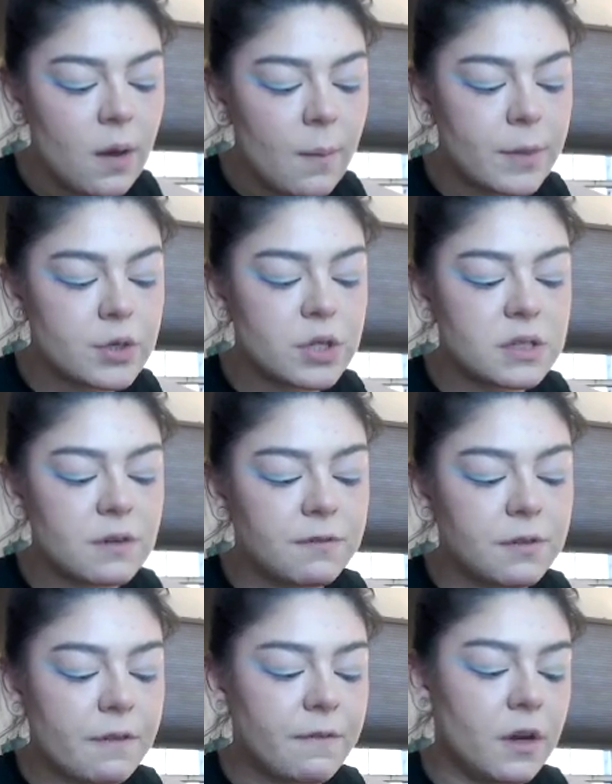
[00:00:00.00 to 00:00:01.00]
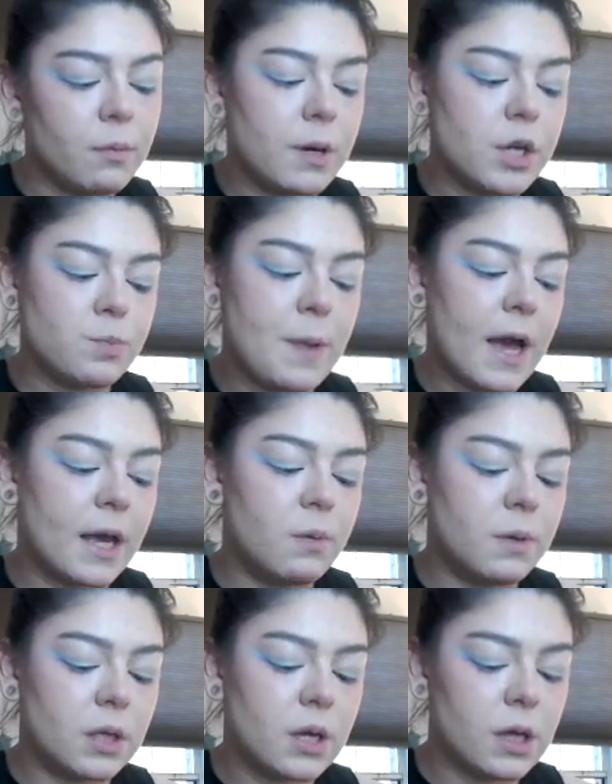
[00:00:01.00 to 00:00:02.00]
but just a fluffier brush, pack it
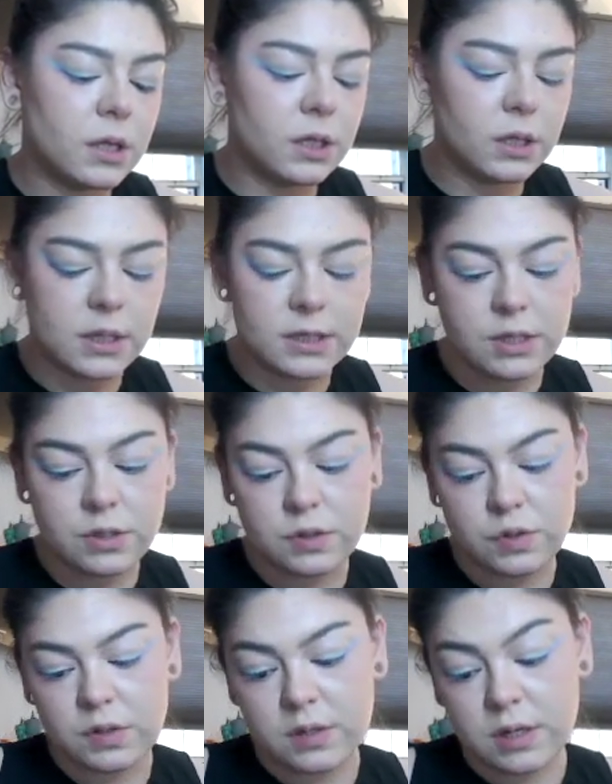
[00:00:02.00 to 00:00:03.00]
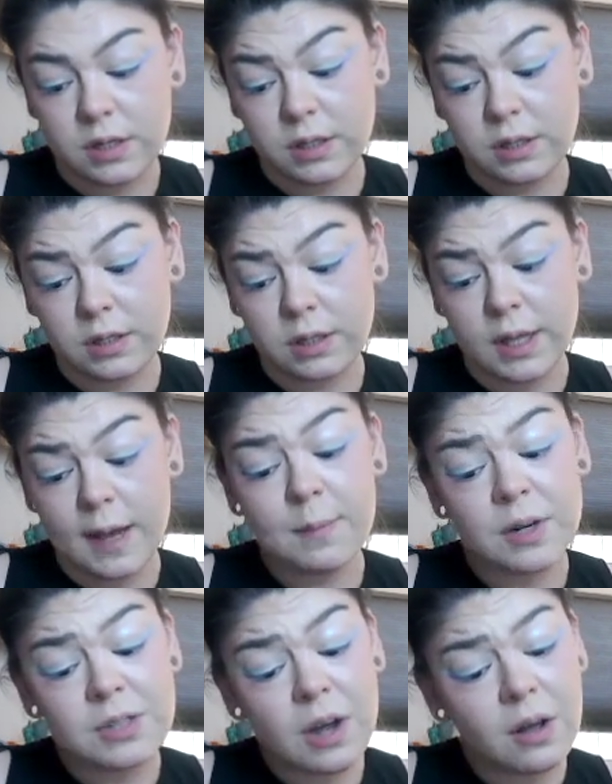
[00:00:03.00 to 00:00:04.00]
with color. This is a
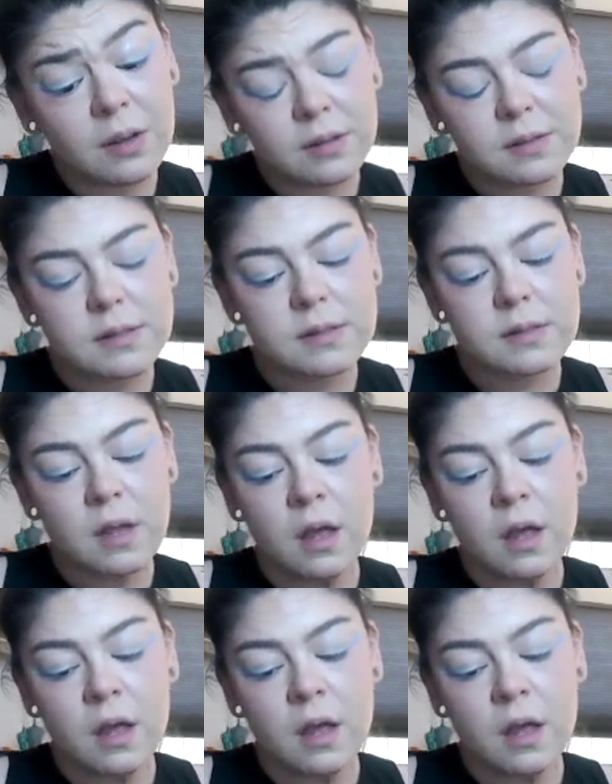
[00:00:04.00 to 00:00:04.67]
Glamour Dolls